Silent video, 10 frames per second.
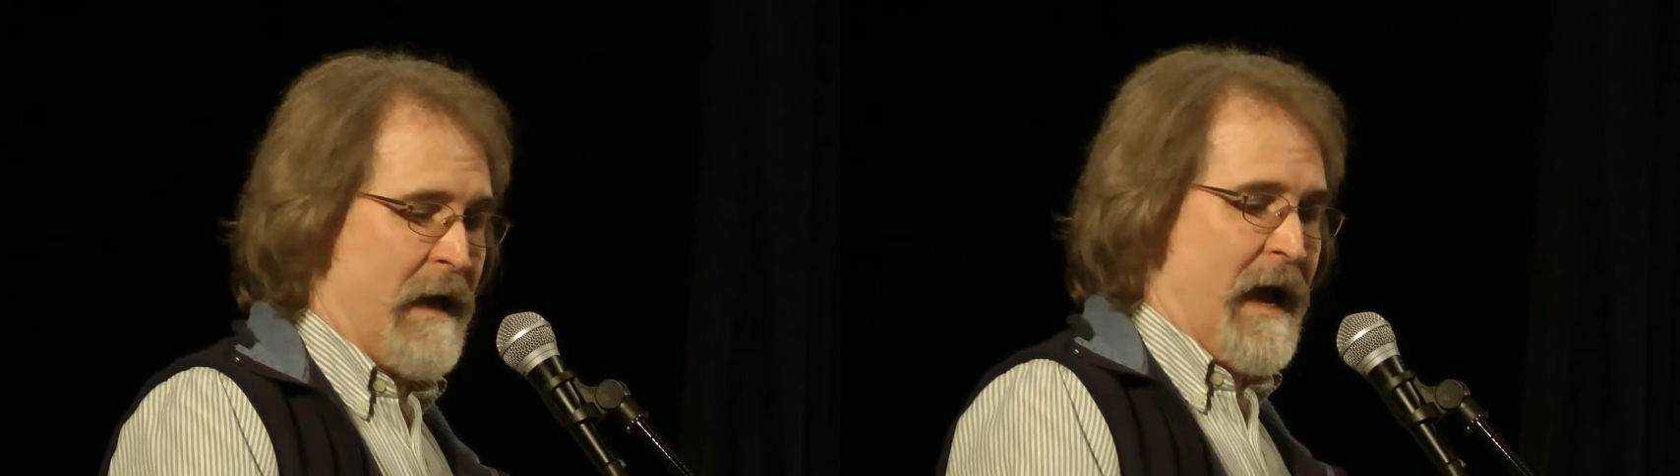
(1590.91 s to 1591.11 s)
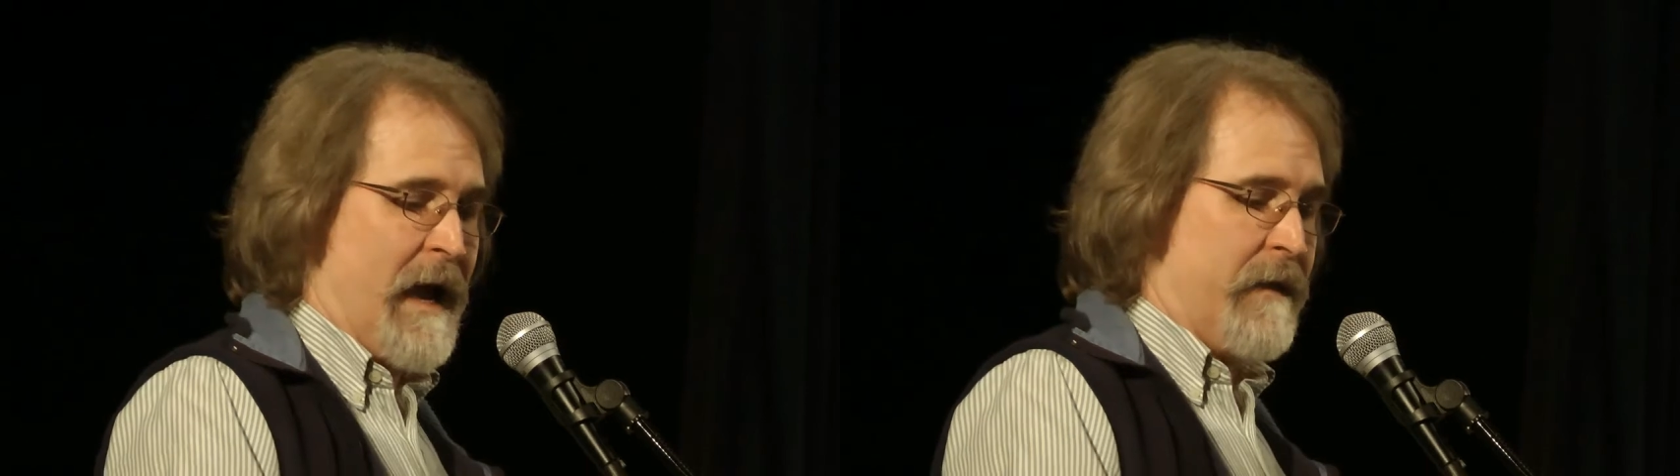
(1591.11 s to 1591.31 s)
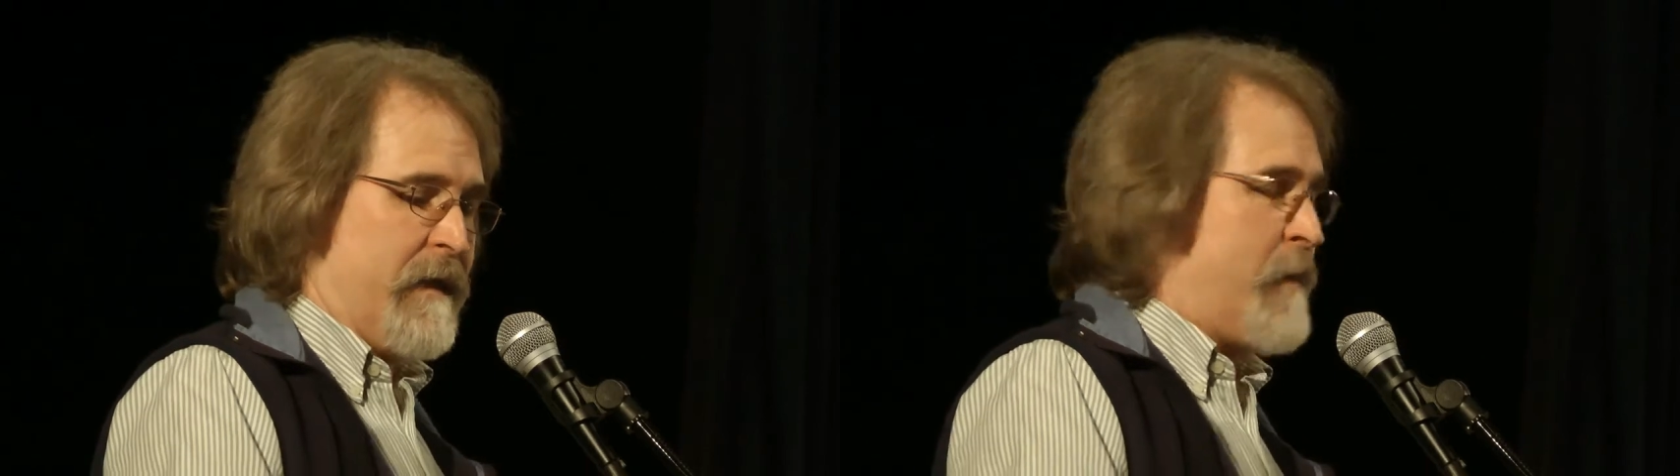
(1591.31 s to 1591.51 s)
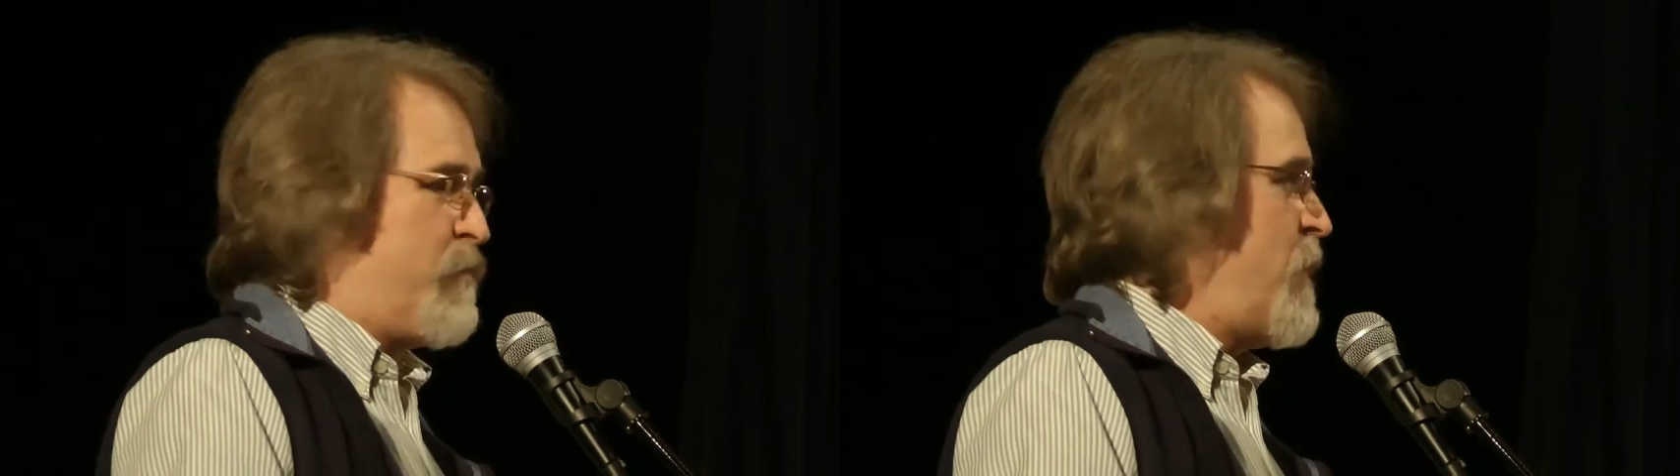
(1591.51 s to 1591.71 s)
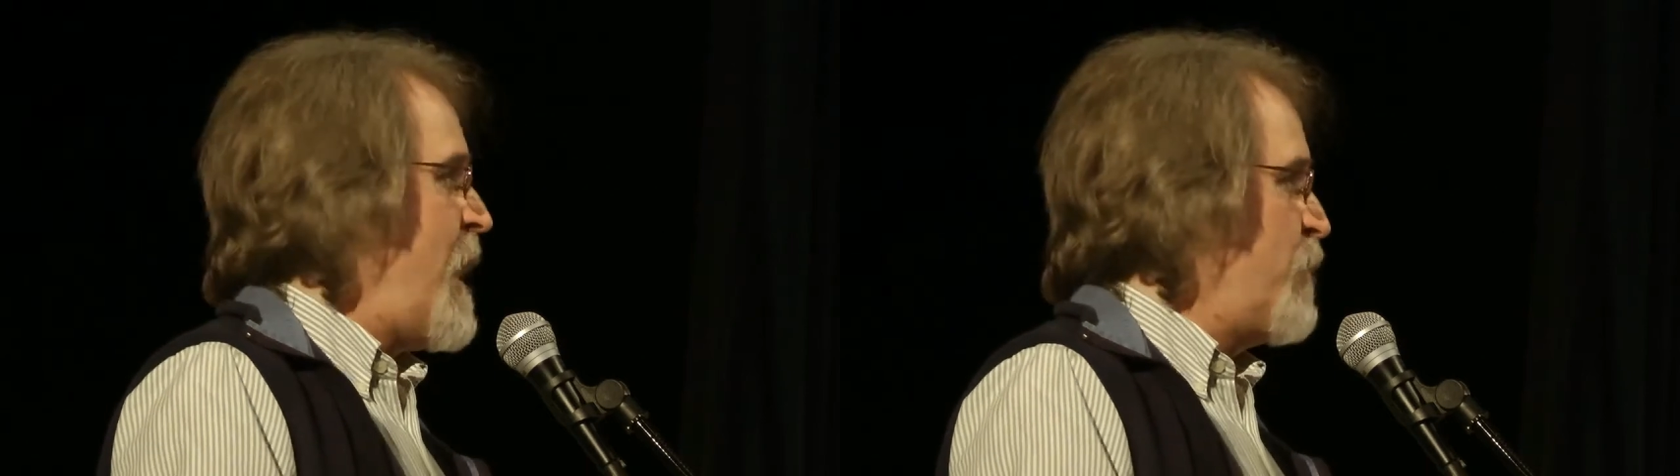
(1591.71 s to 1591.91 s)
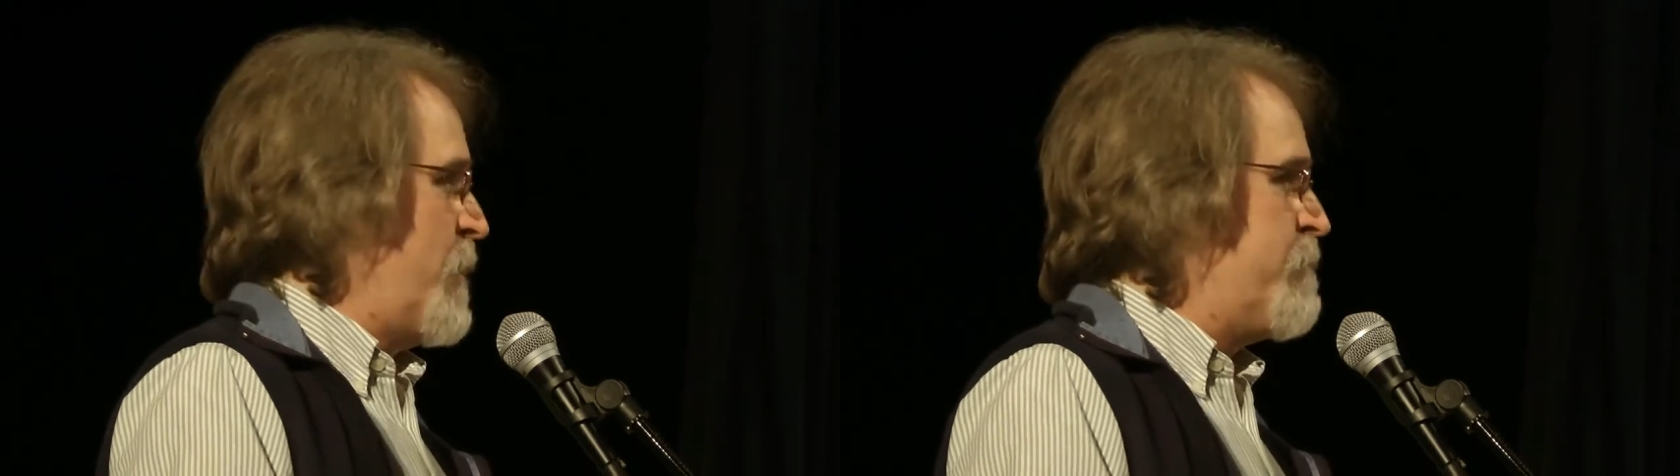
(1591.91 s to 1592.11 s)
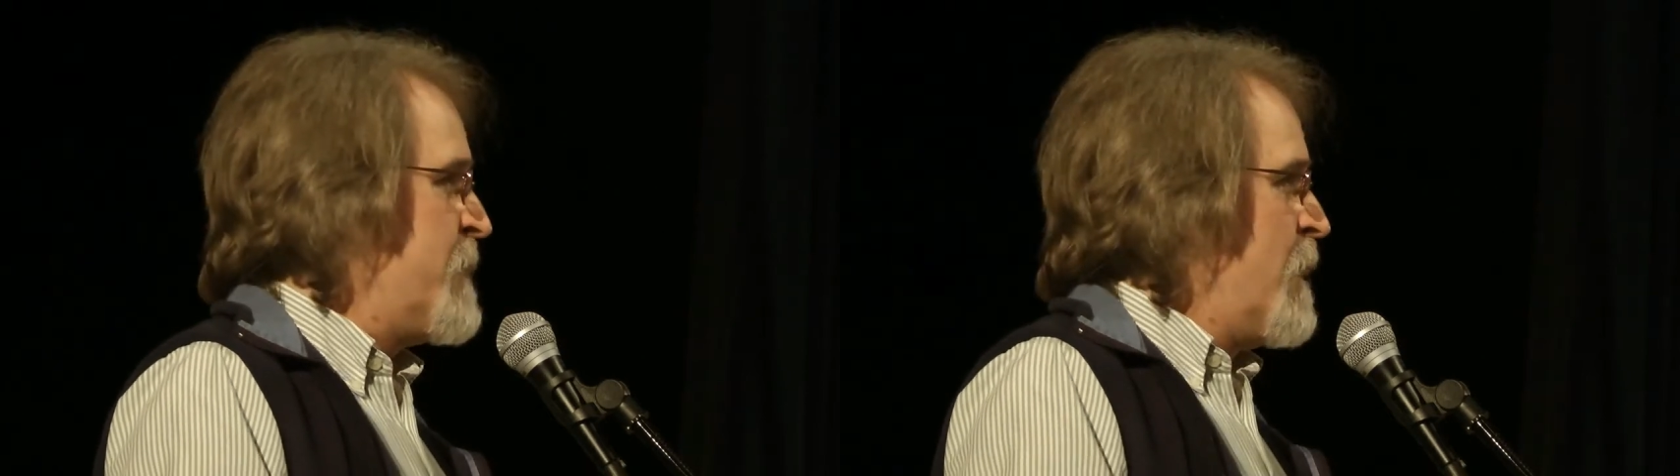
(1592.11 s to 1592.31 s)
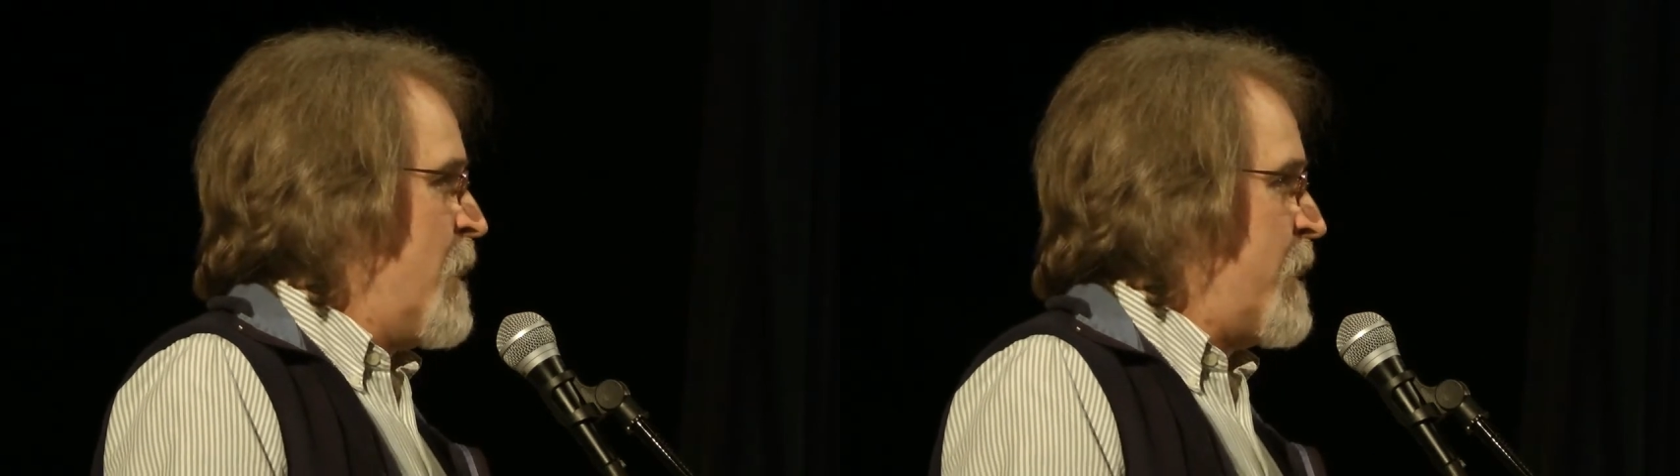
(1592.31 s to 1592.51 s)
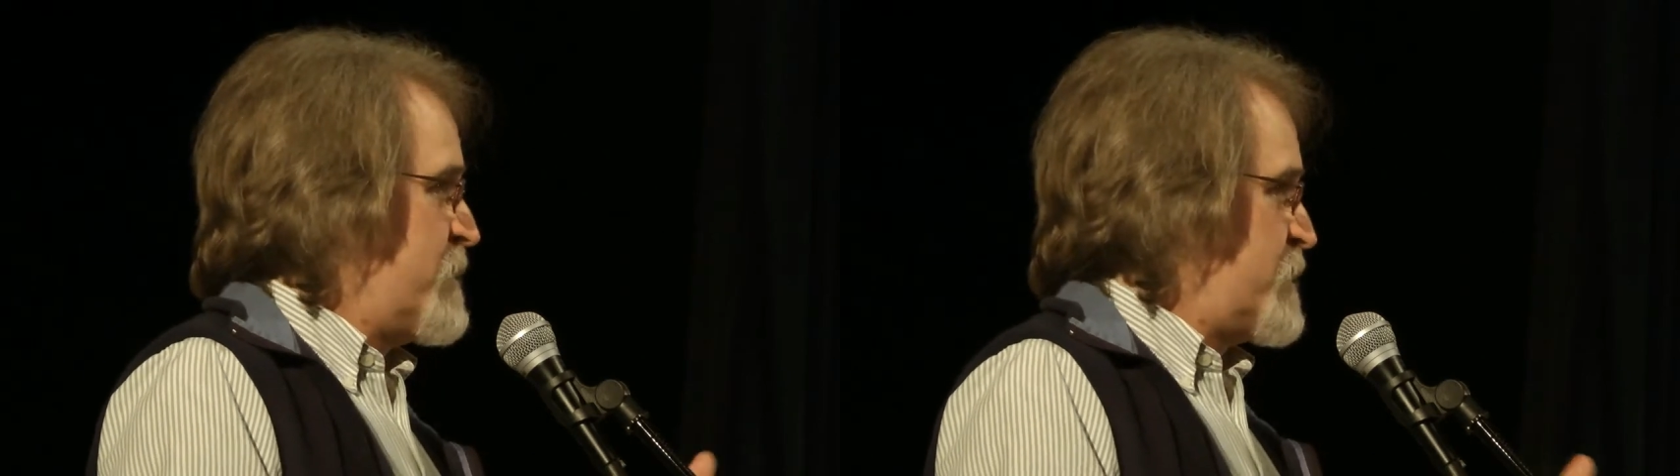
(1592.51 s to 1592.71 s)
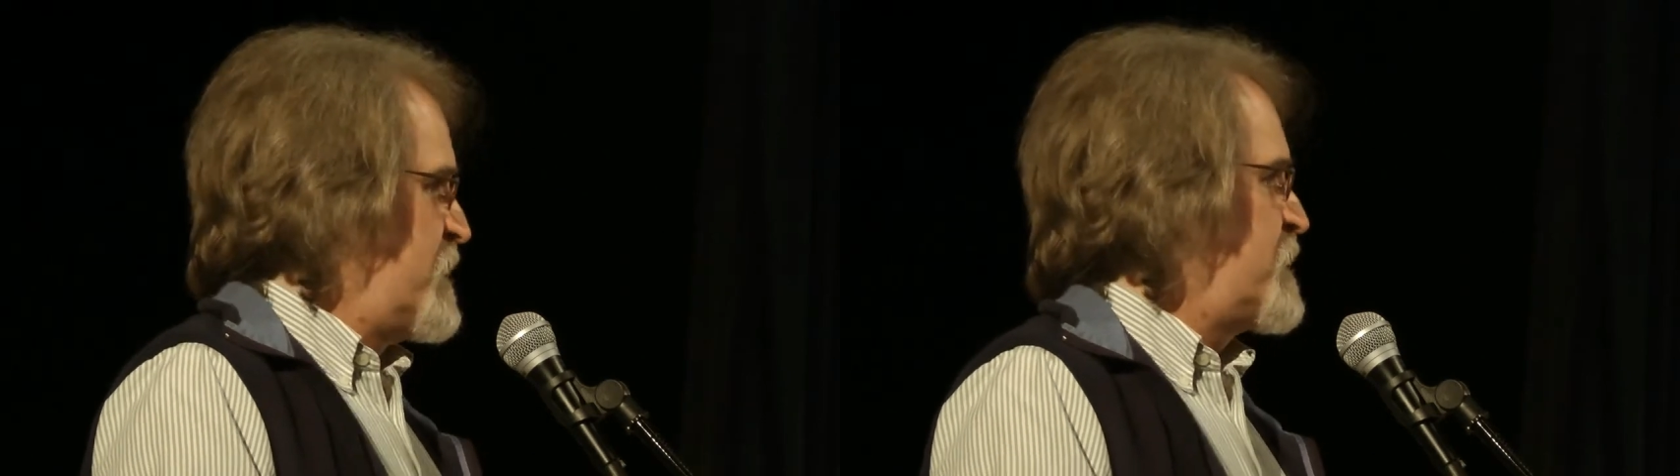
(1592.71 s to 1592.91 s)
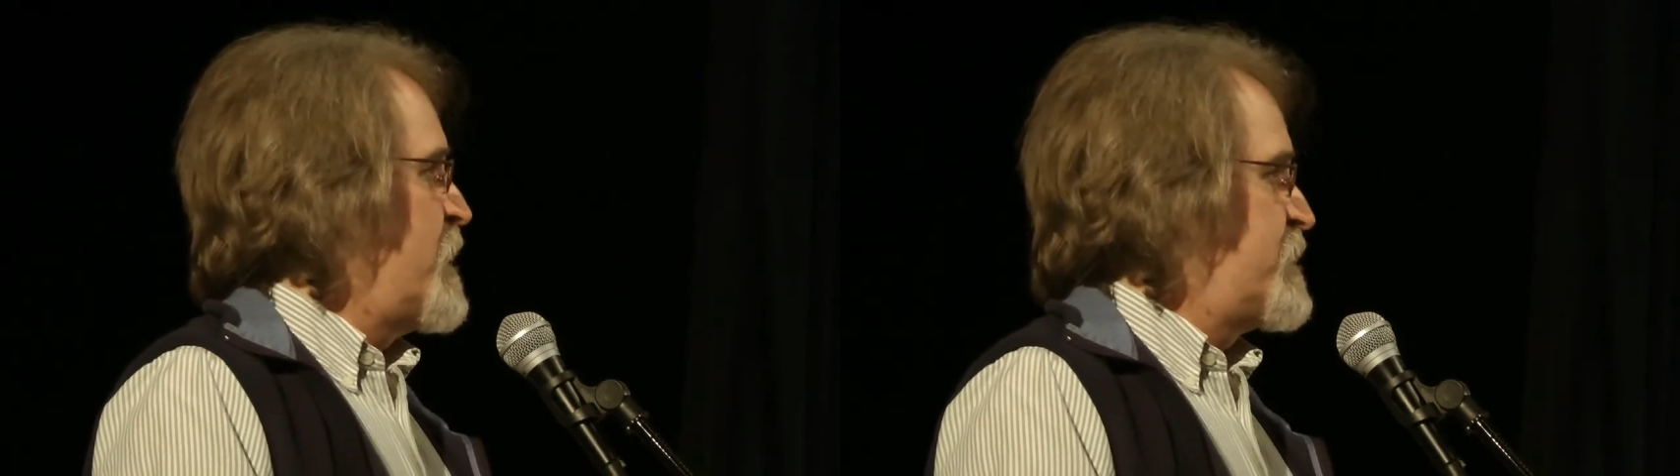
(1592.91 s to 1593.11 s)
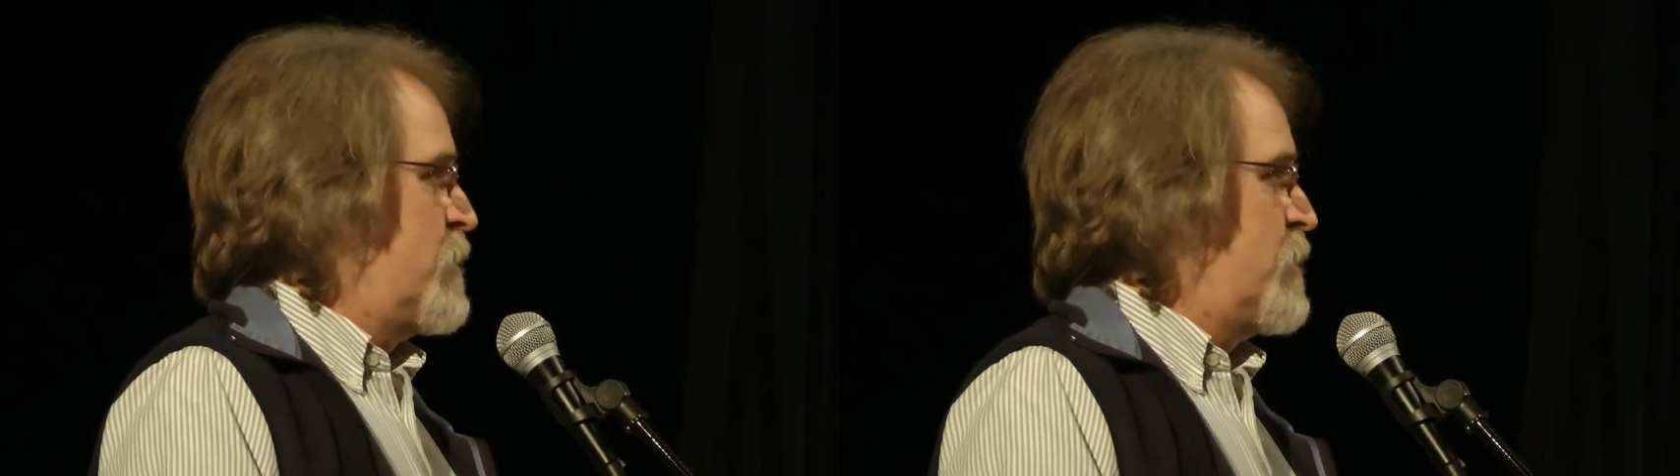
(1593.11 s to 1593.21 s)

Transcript: and that problem that was discussed